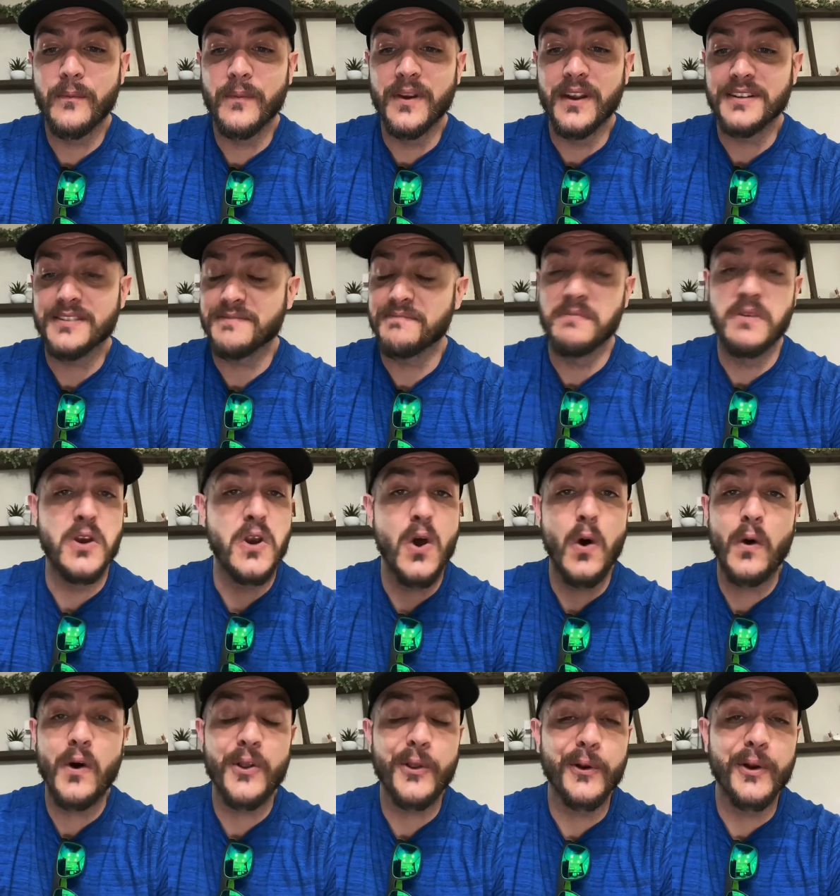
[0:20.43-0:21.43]
no
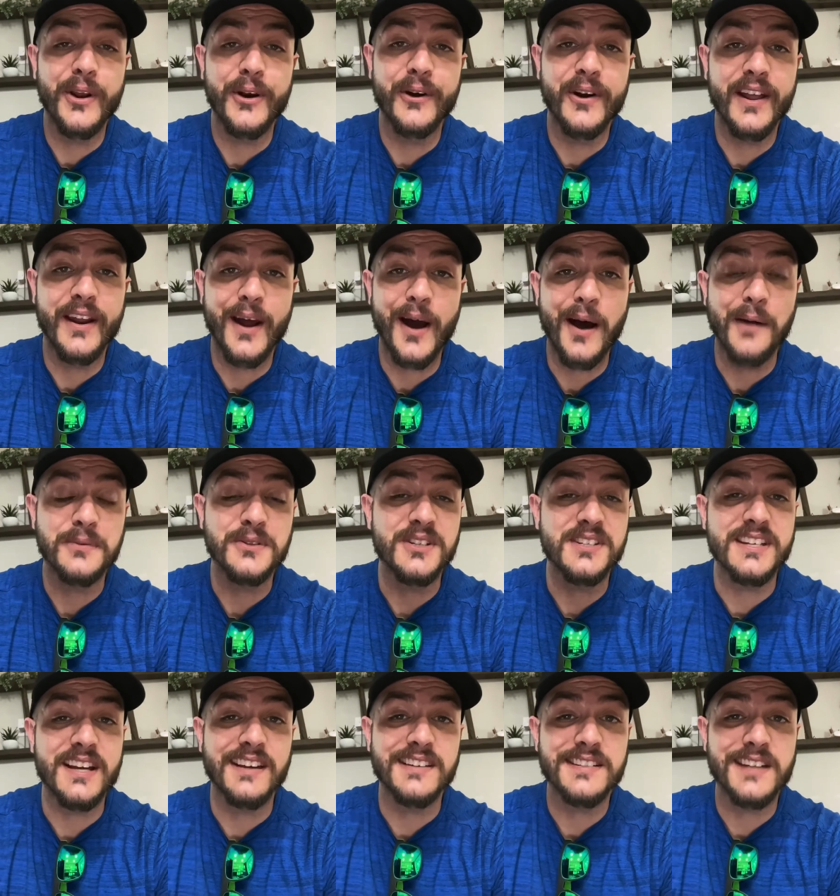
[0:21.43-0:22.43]
other internet options
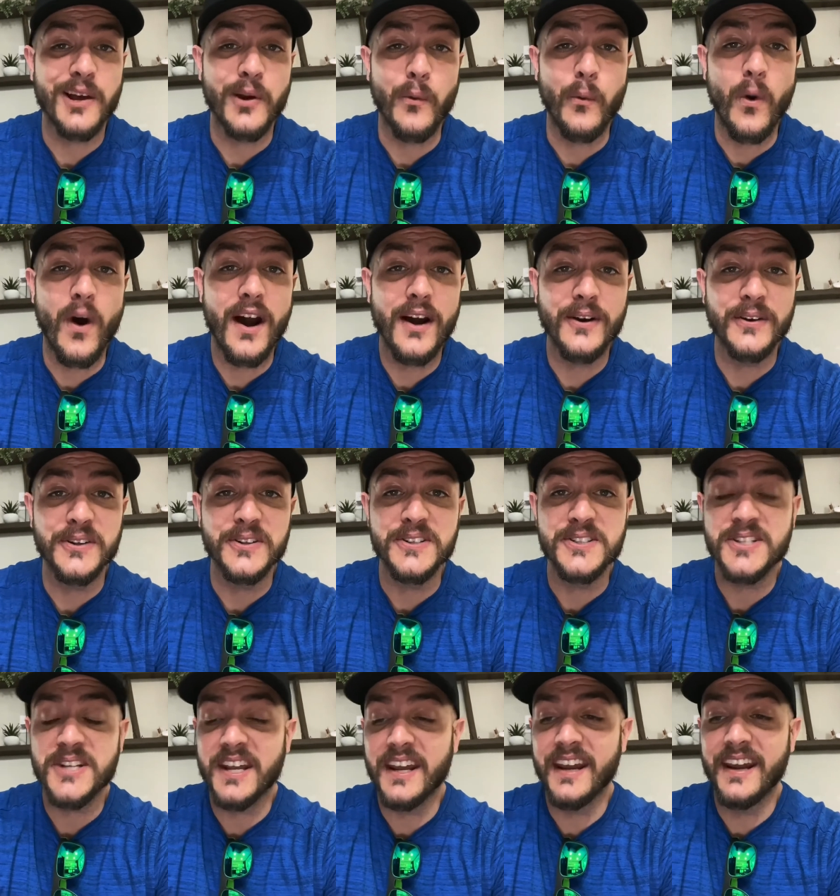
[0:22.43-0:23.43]
outside of wireless,
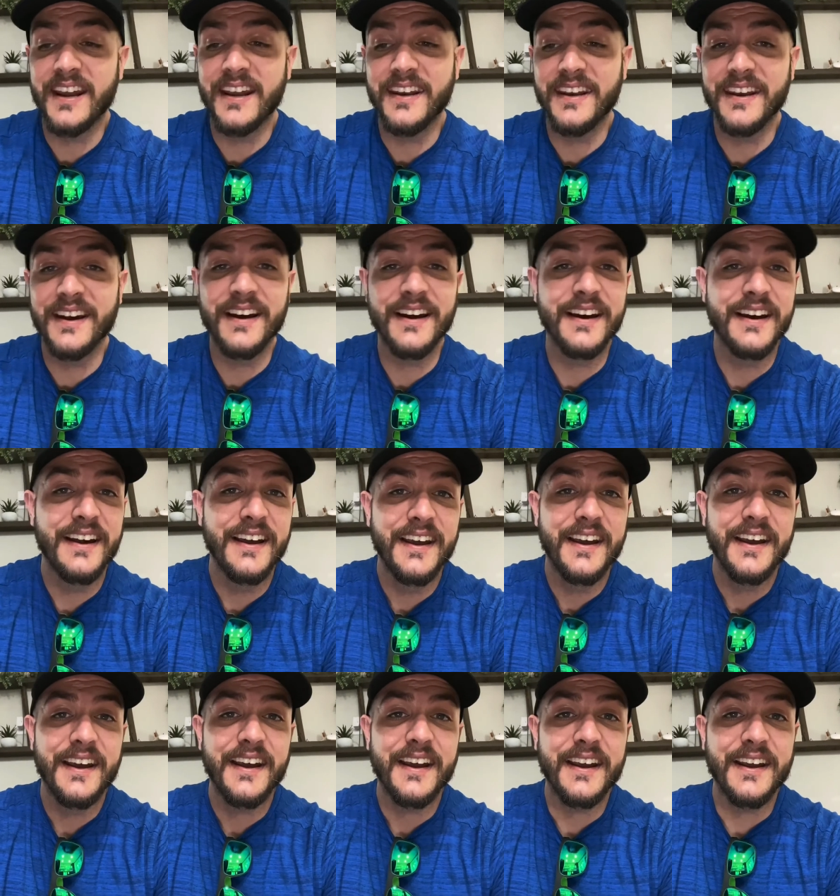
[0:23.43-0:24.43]
and
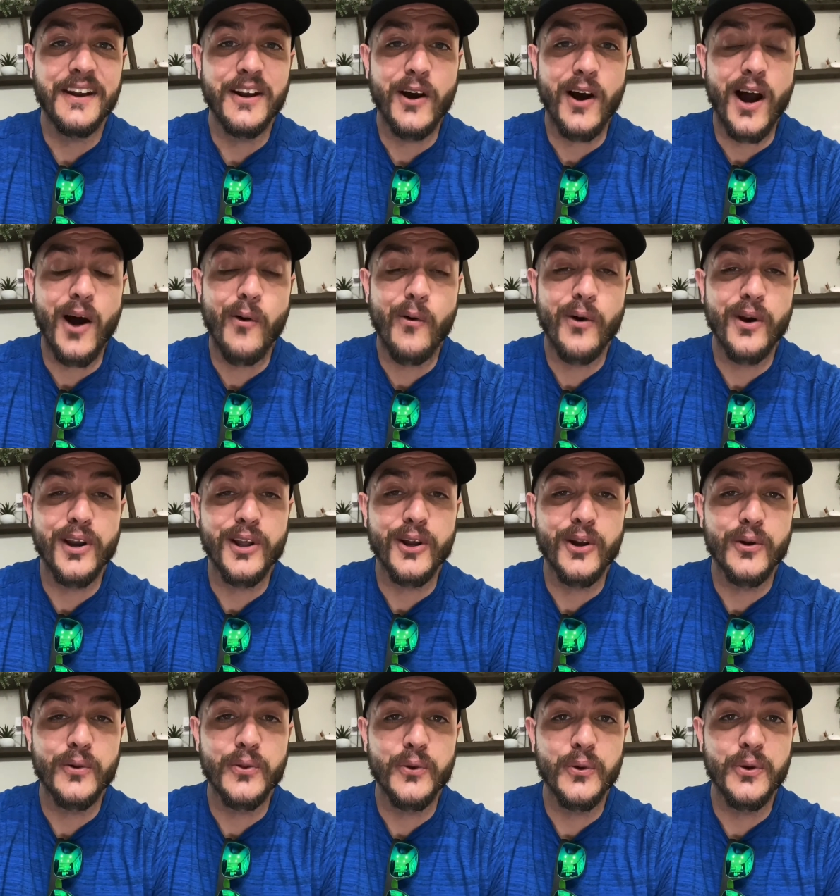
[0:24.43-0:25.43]
I wanted to go
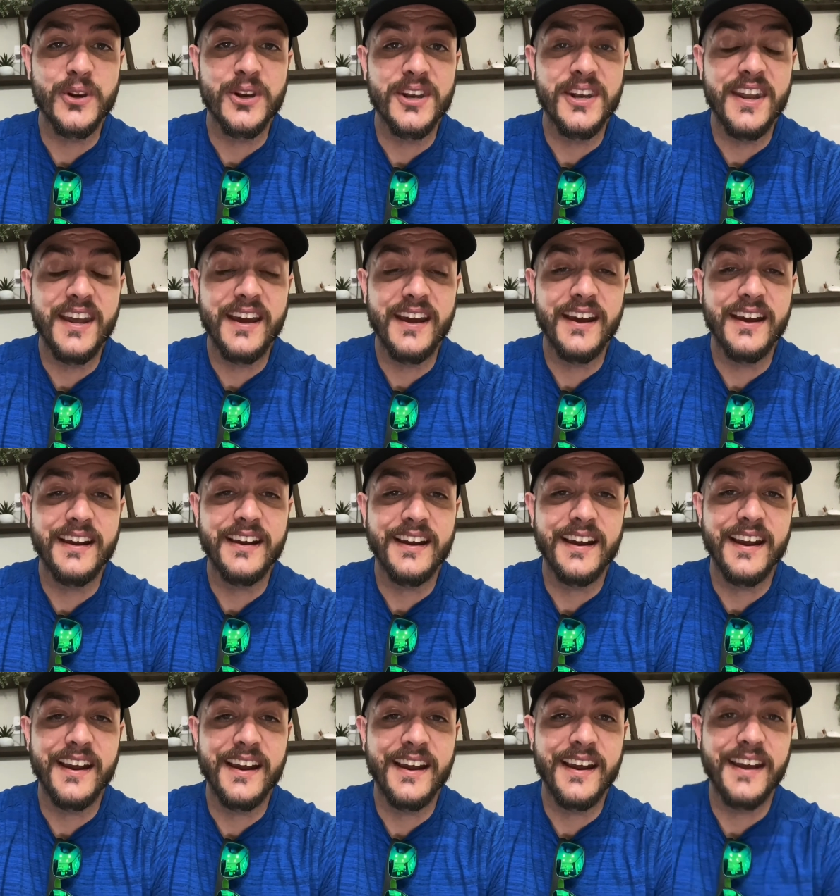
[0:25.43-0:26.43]
through today
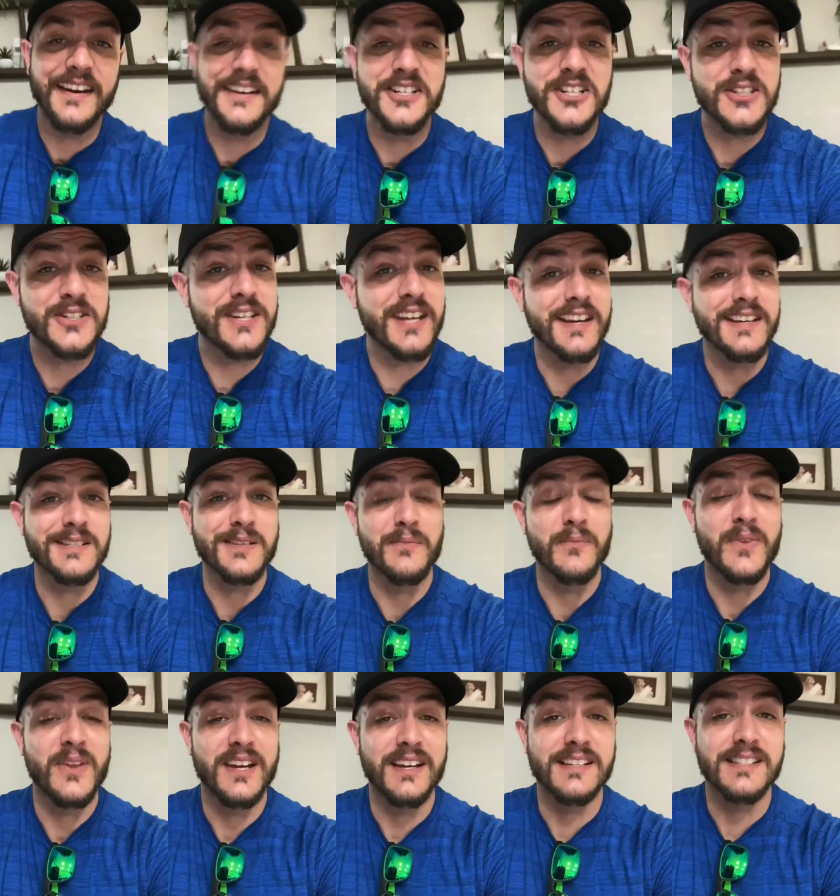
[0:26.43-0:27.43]
and just test some
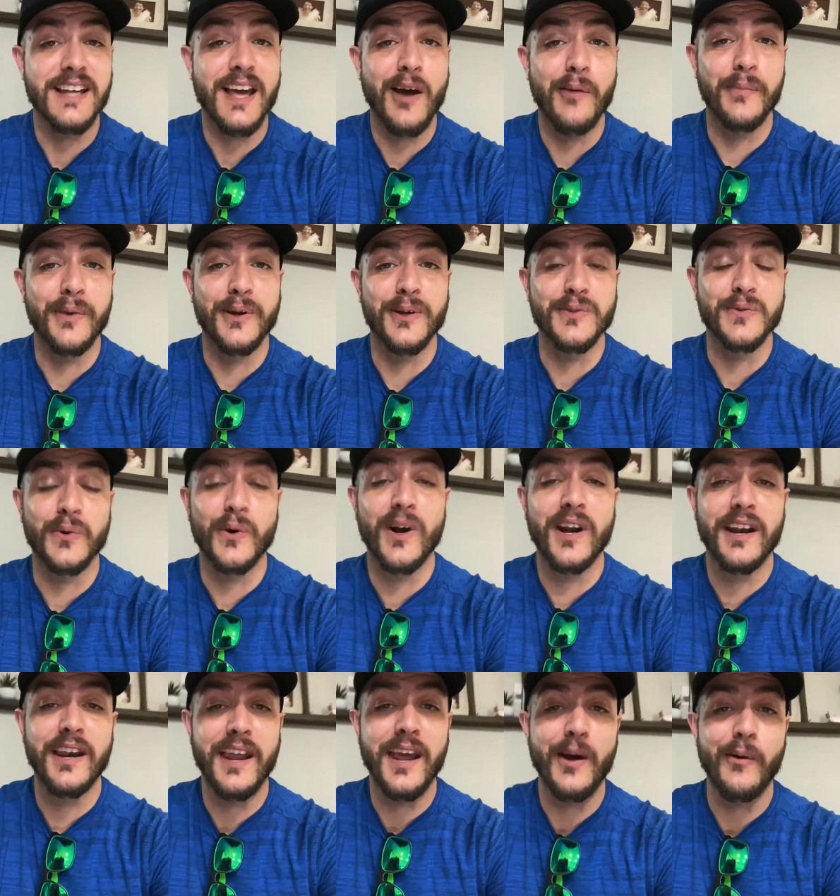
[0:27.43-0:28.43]
things out, because right
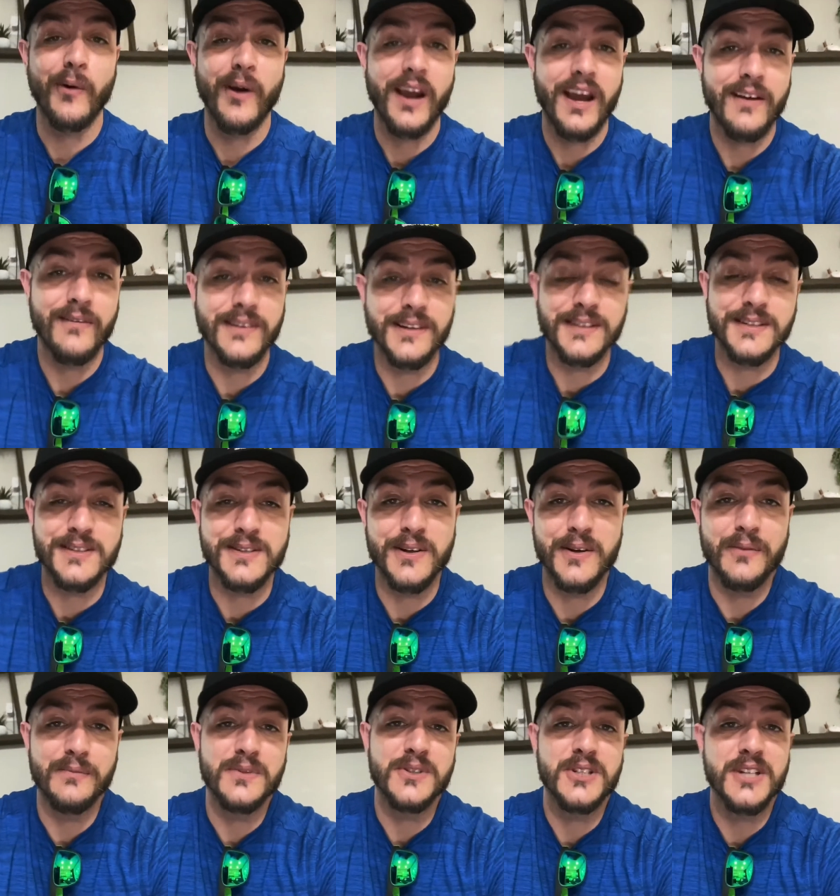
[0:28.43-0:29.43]
now we're having some
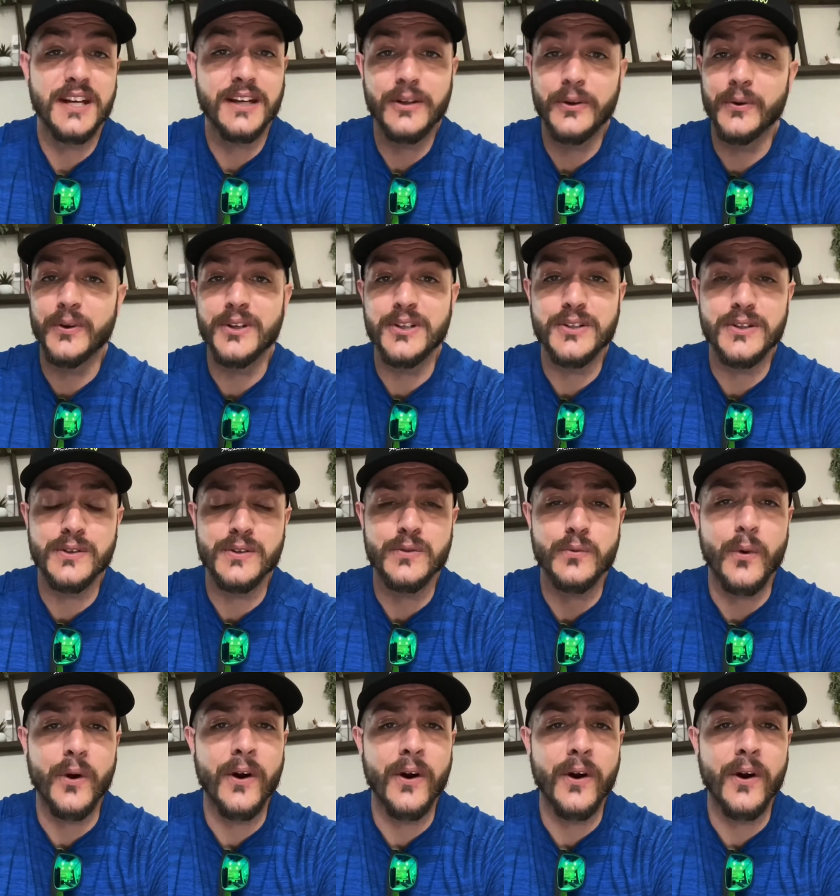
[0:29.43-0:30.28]
signal issues where